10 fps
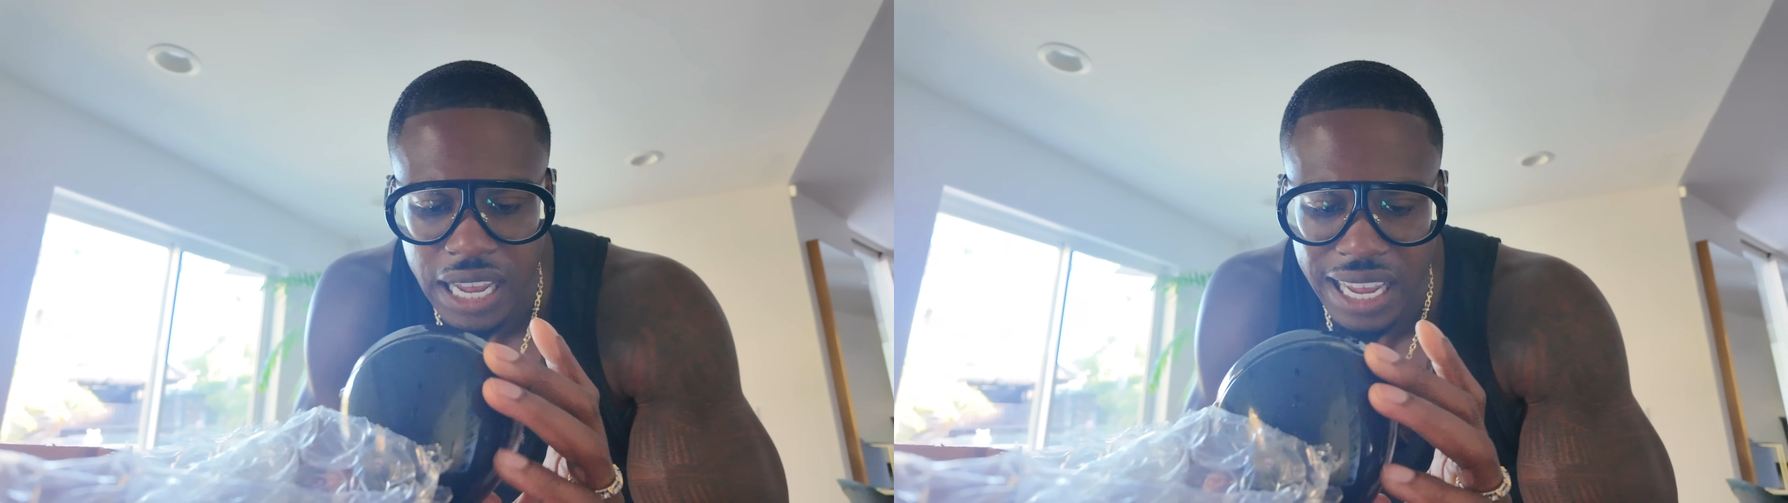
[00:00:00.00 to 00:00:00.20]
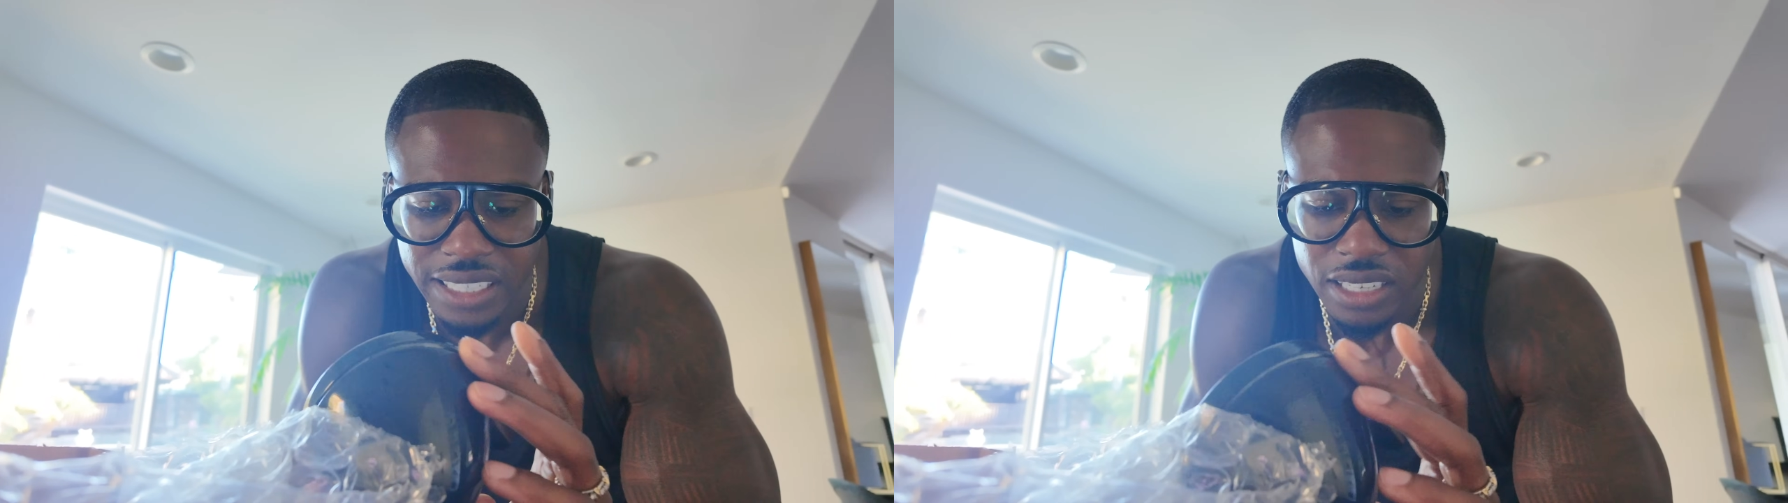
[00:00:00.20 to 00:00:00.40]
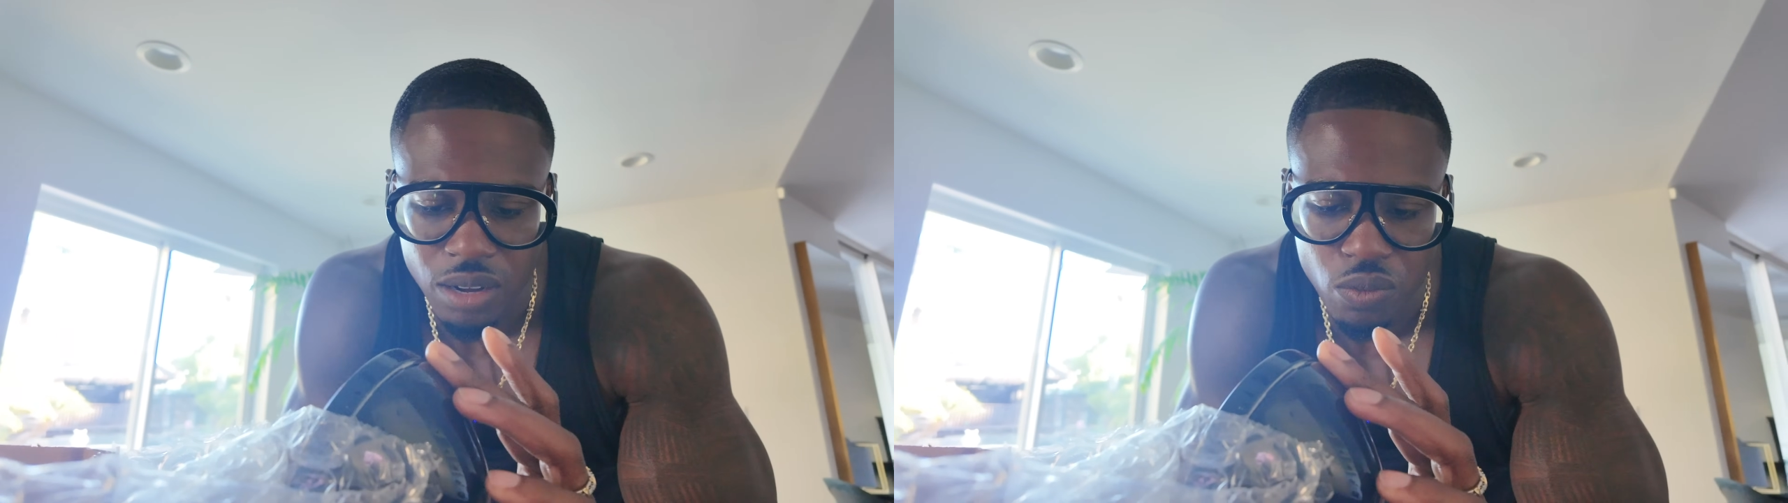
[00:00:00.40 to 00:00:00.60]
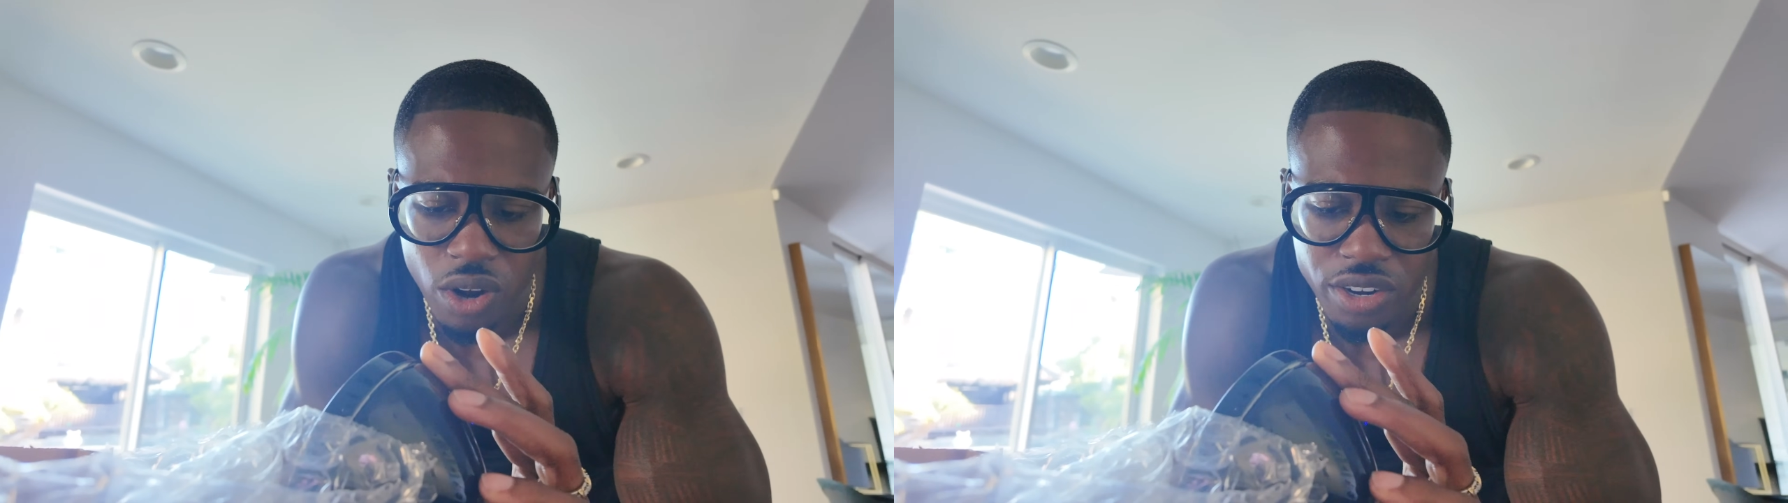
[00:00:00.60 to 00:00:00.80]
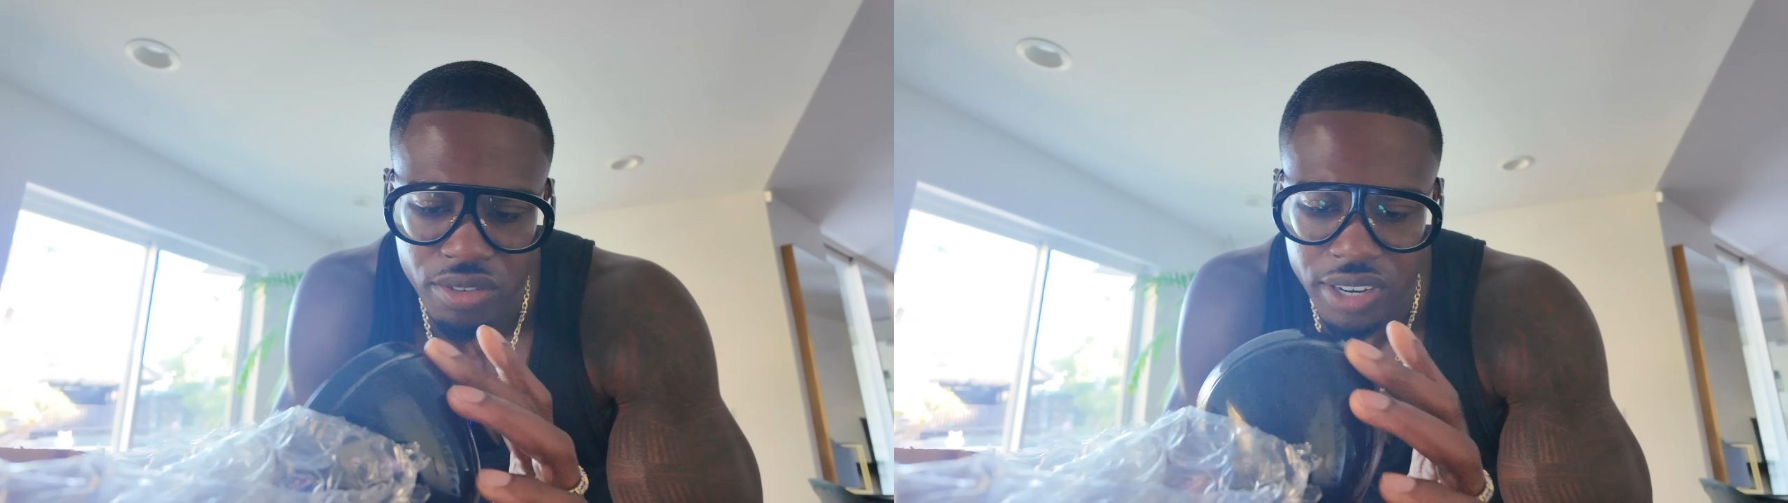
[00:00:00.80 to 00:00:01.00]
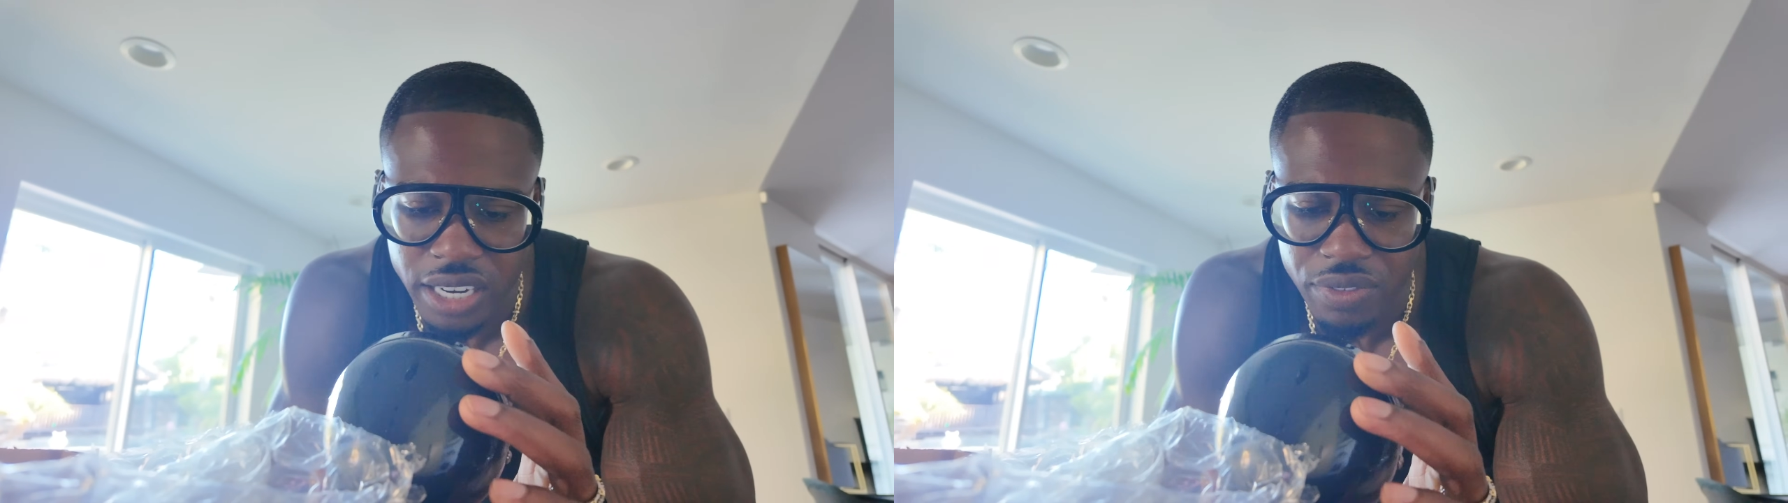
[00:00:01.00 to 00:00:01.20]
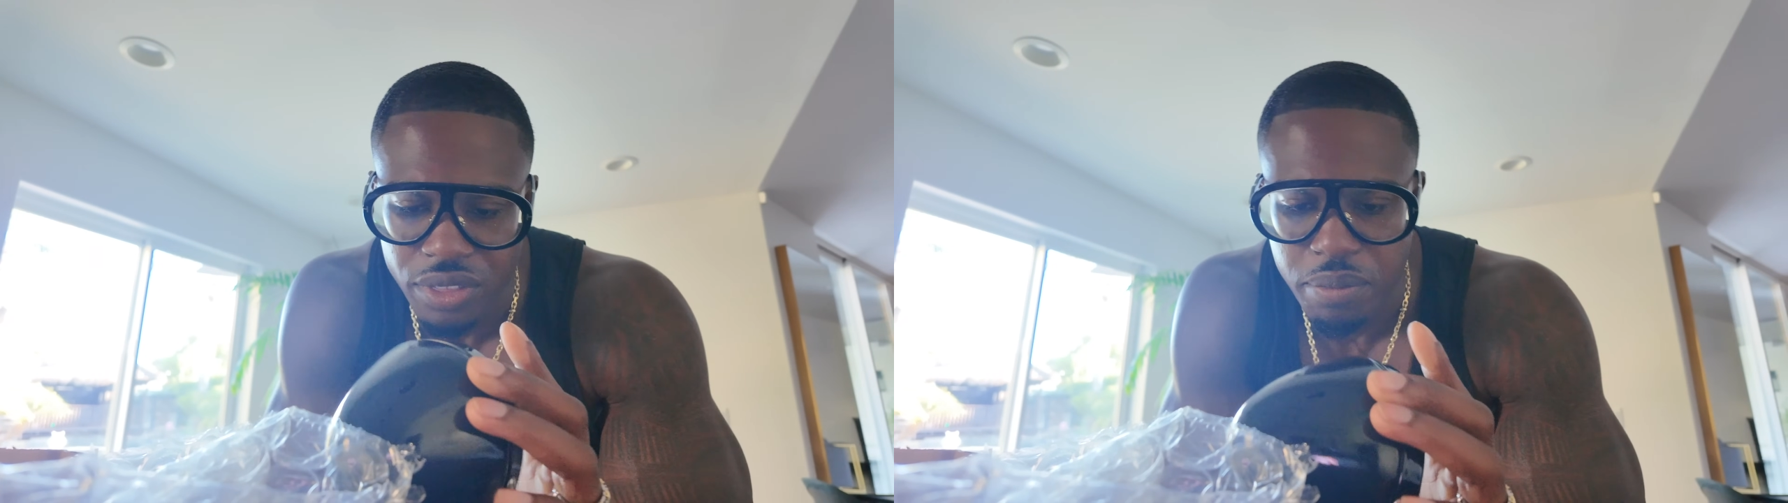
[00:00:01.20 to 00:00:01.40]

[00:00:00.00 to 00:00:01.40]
And I'm wondering if the